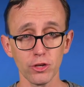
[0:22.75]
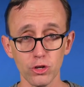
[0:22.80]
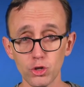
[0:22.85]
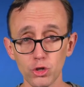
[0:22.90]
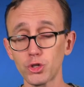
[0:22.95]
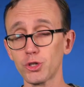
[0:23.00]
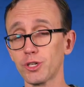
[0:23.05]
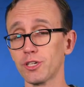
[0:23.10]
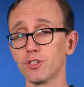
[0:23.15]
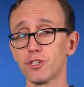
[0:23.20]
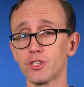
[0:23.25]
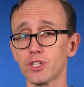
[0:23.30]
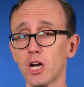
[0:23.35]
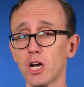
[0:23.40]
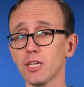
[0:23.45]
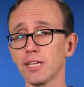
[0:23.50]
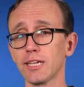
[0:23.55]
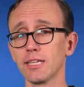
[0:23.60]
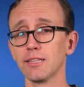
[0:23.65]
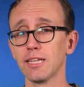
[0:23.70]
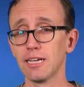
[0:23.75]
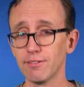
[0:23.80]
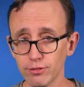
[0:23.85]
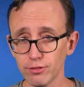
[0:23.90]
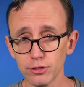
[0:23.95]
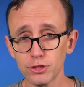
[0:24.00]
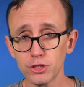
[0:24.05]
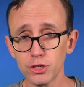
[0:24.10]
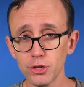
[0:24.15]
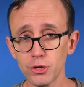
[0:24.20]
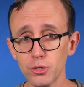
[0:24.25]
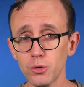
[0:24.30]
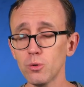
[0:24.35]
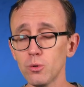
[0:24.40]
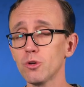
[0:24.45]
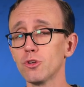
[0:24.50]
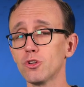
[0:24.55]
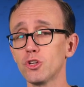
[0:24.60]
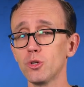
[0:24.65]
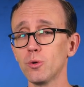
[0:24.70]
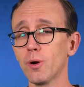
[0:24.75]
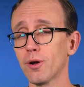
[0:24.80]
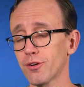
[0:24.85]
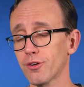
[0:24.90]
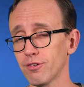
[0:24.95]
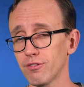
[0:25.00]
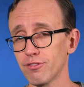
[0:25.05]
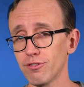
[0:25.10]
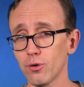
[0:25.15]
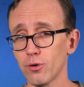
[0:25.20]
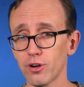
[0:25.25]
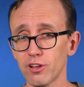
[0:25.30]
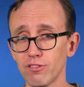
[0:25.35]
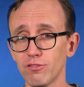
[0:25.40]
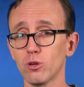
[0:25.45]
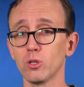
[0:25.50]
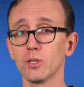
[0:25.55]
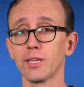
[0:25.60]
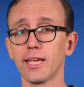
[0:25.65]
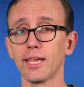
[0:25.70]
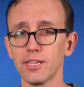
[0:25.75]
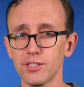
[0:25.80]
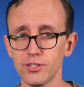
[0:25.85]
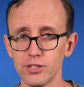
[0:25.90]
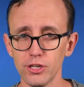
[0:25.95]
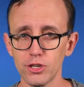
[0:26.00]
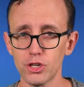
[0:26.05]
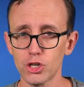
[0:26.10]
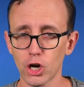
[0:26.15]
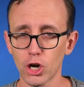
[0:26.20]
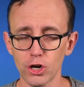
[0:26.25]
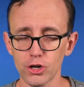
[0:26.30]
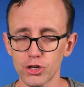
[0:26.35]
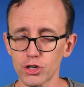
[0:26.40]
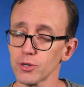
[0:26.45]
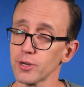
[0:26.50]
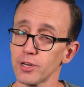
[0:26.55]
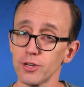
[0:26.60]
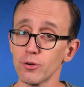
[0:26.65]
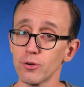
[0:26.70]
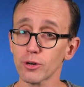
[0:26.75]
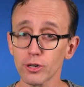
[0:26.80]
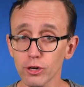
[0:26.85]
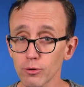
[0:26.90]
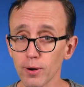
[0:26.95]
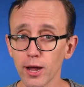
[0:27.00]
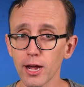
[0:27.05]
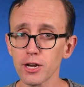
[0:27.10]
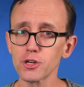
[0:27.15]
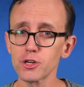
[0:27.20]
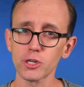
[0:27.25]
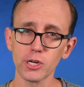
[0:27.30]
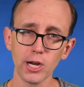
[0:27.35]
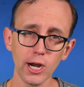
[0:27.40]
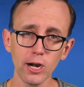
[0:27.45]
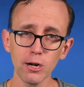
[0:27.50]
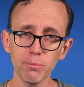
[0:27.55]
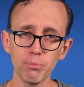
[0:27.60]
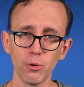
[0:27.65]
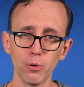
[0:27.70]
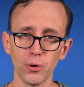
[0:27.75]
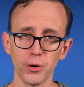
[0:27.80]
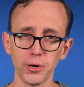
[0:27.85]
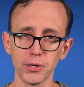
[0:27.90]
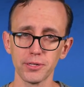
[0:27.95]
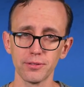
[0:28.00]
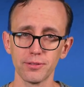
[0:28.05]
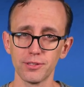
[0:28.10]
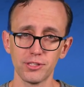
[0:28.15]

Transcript: you should install a level 2 240 volt AC charger in your garage or carport.